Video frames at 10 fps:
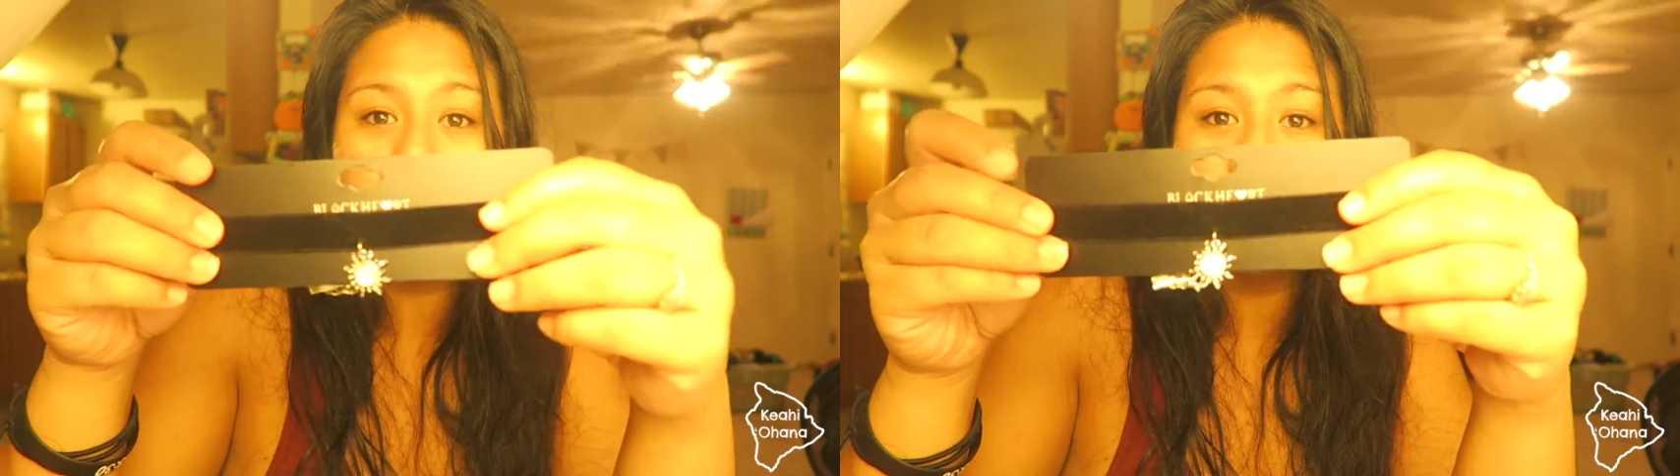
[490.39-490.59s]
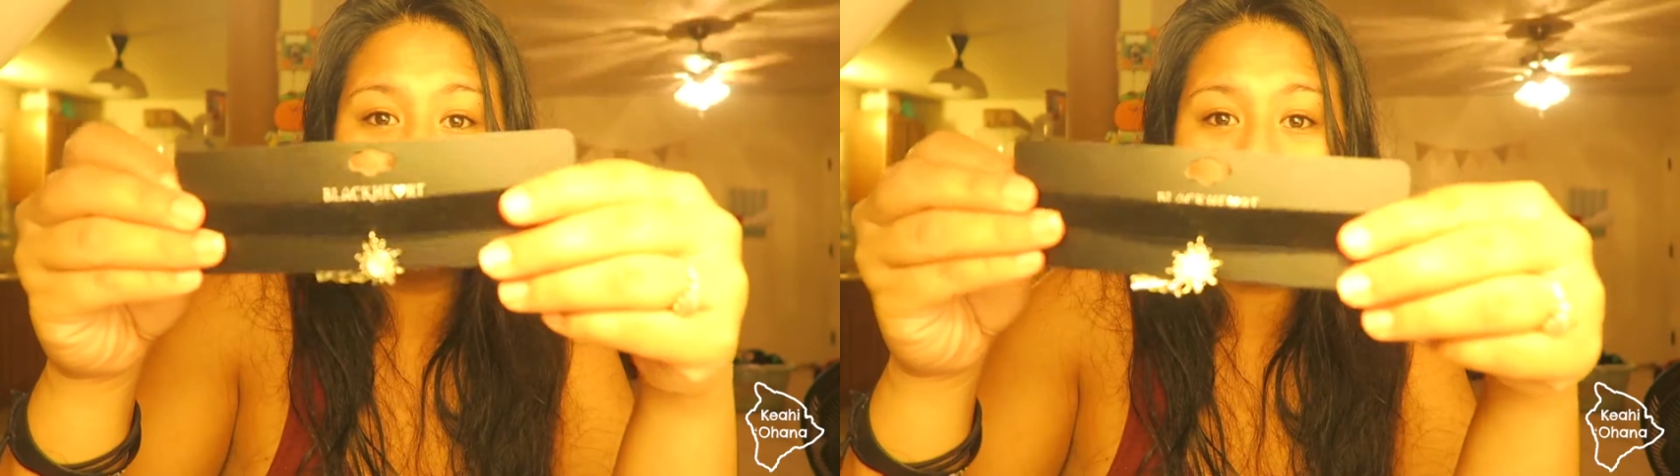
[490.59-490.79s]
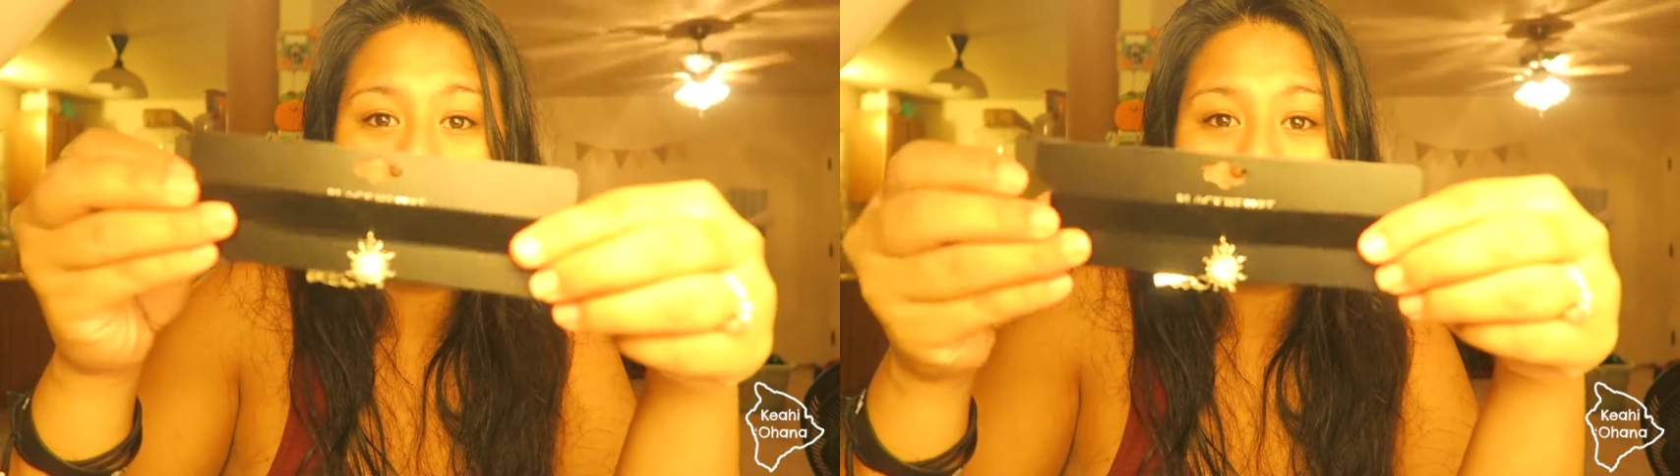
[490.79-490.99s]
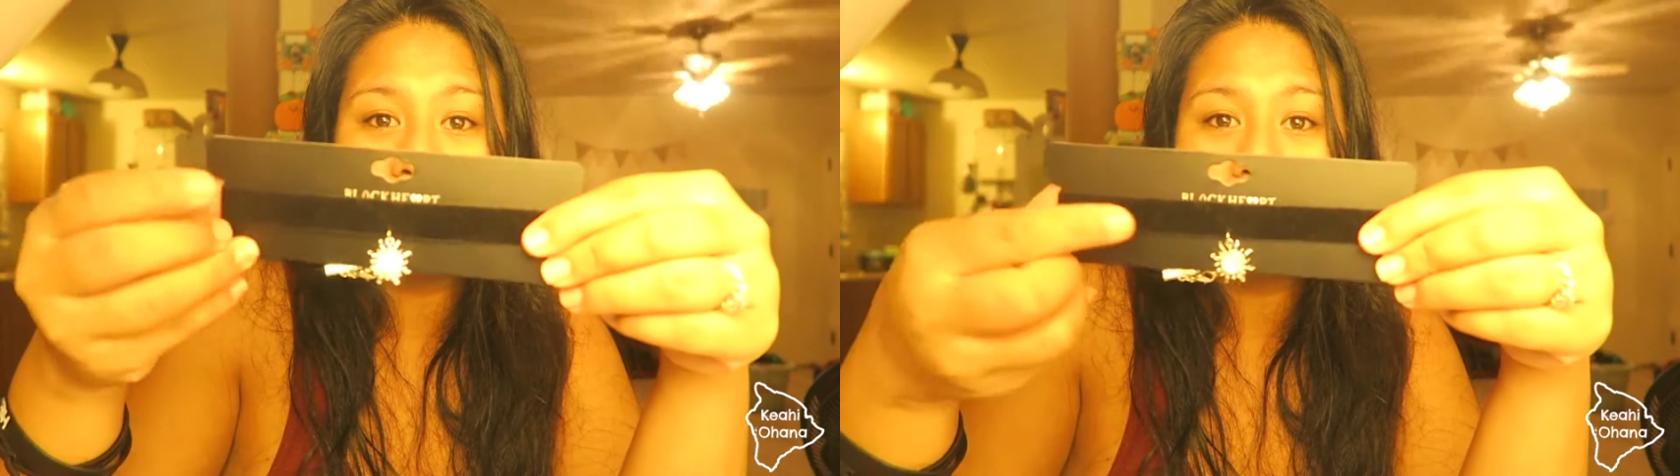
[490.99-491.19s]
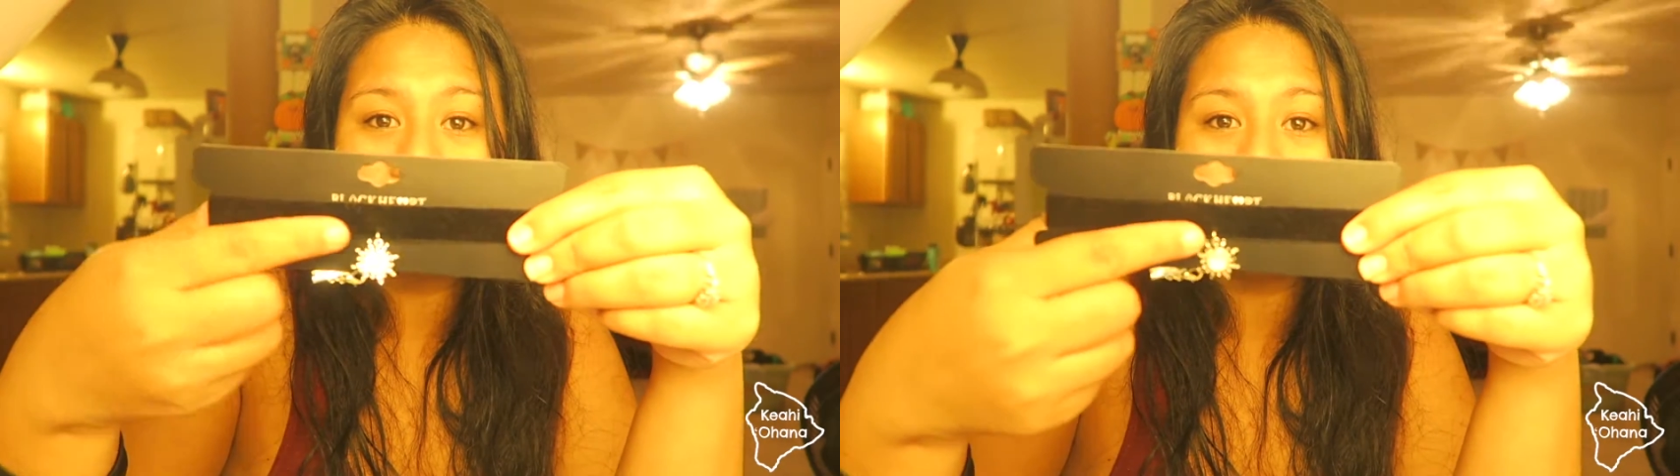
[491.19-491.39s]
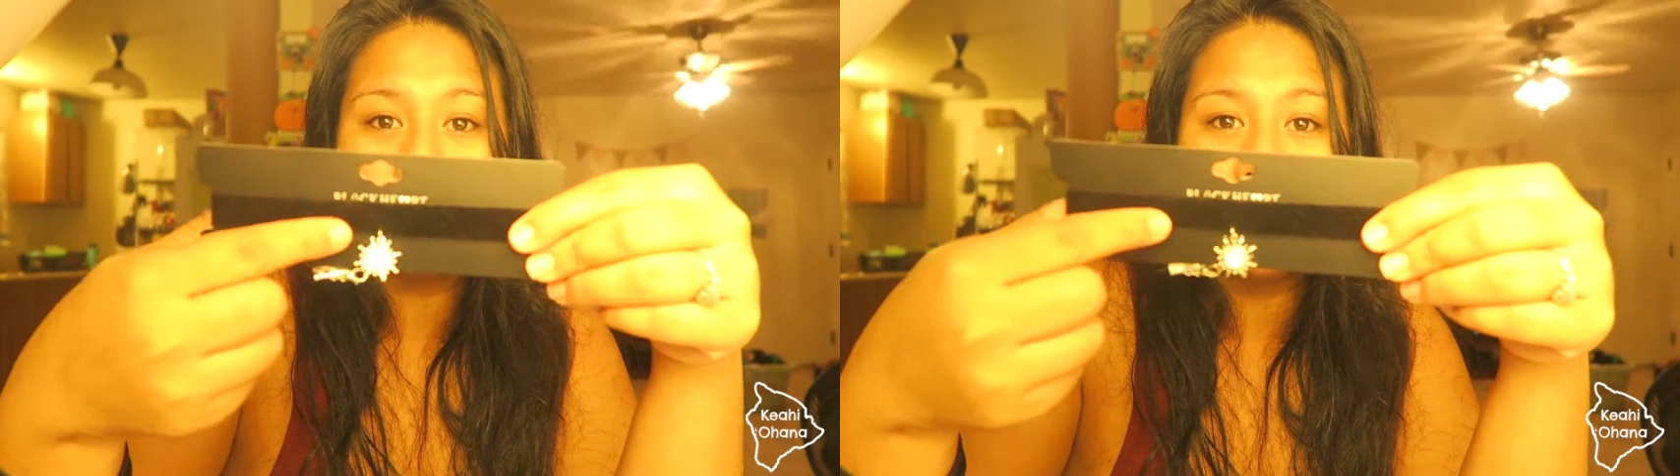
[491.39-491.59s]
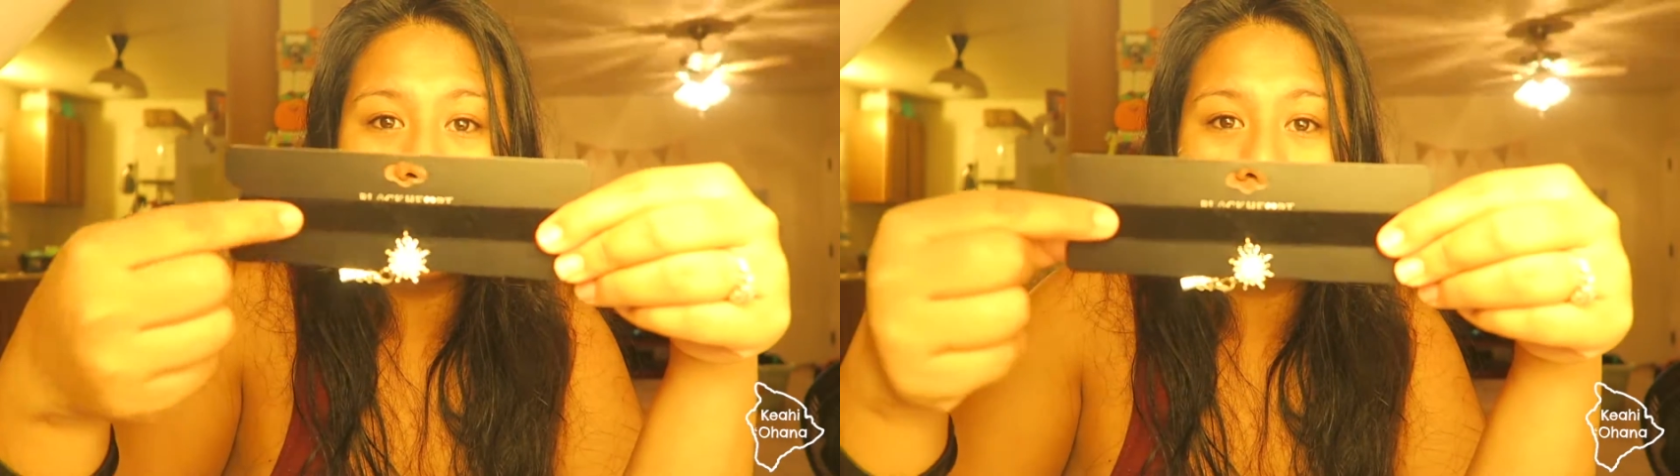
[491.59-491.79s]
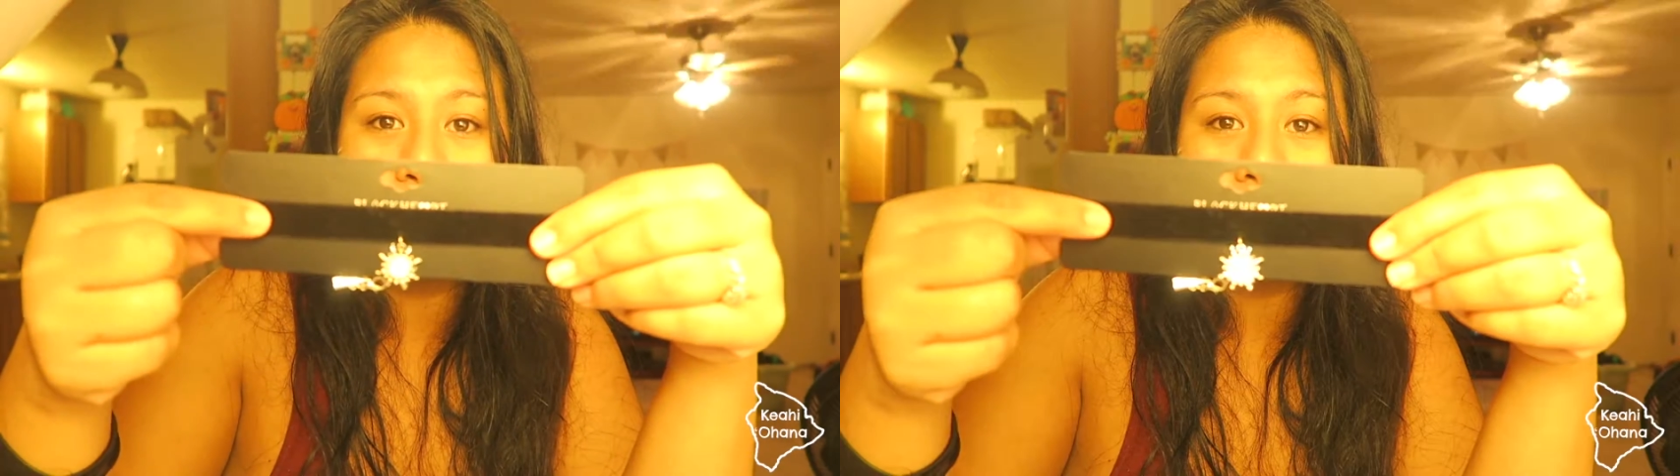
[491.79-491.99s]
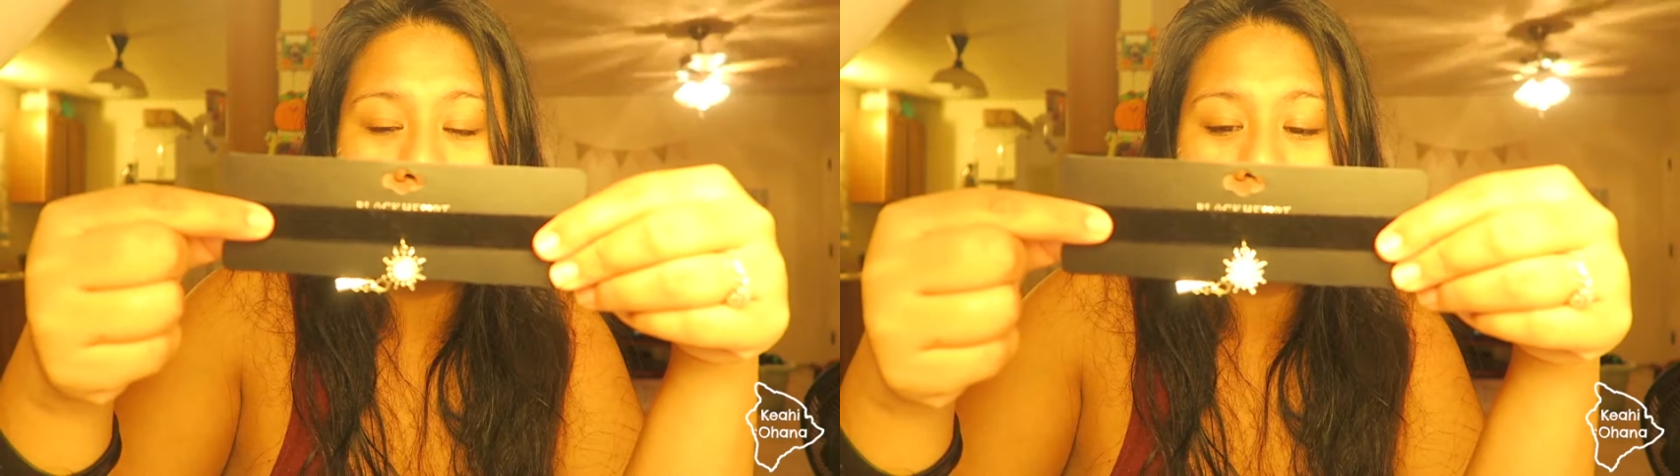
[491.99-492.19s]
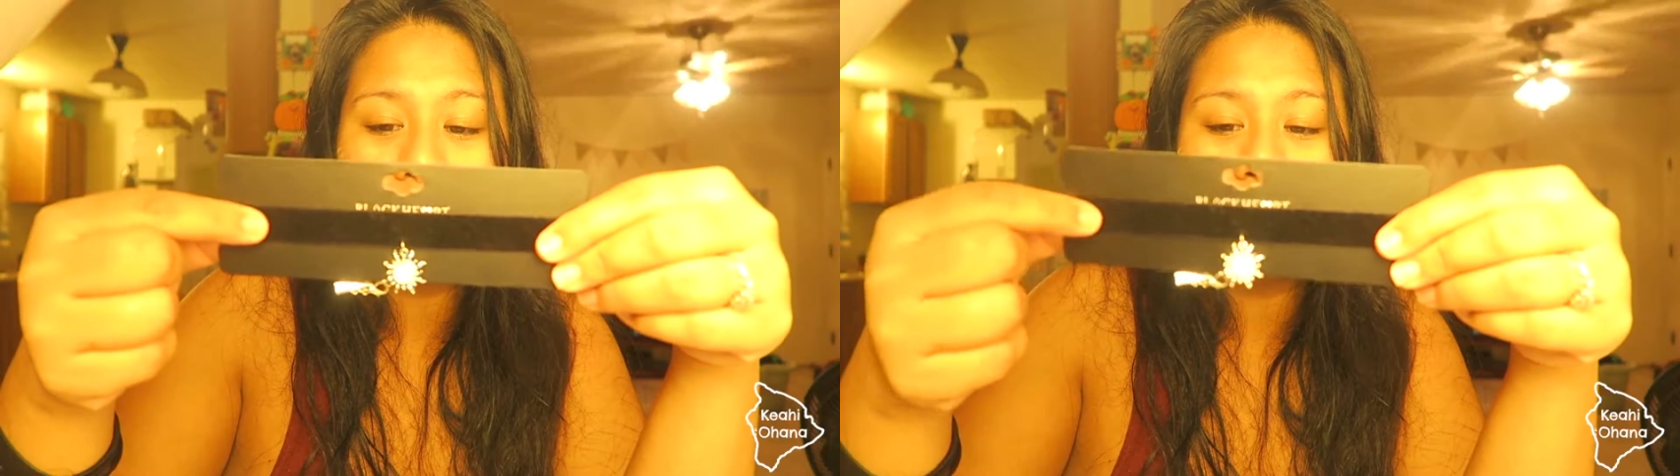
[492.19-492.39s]
Got this black
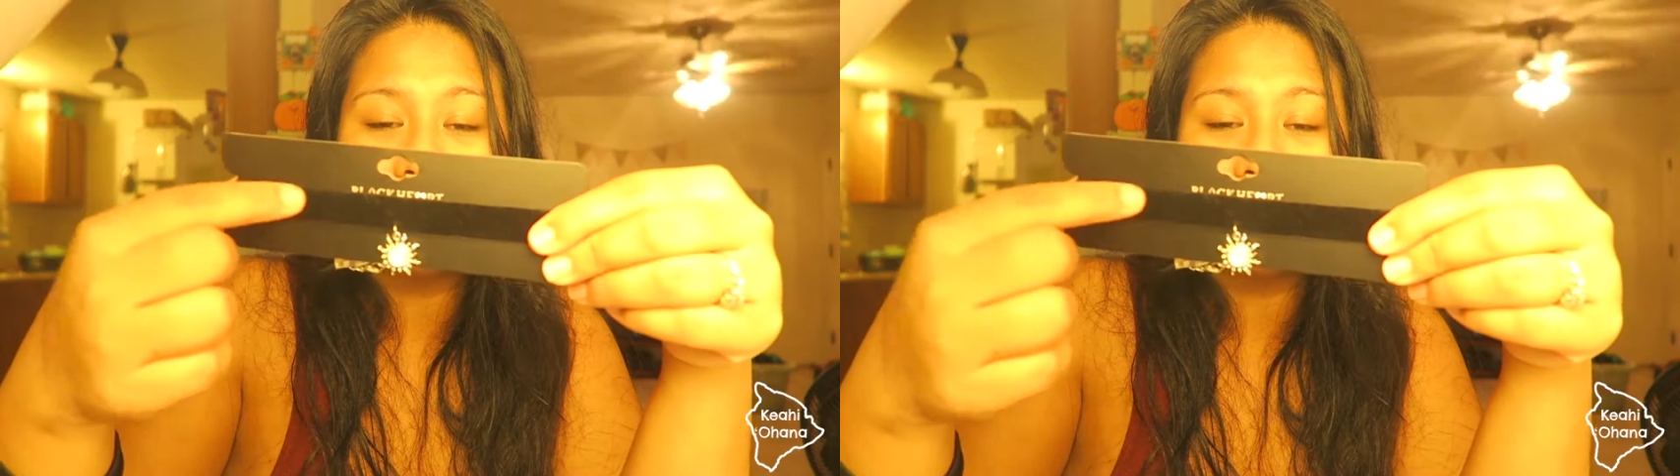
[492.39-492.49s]
one.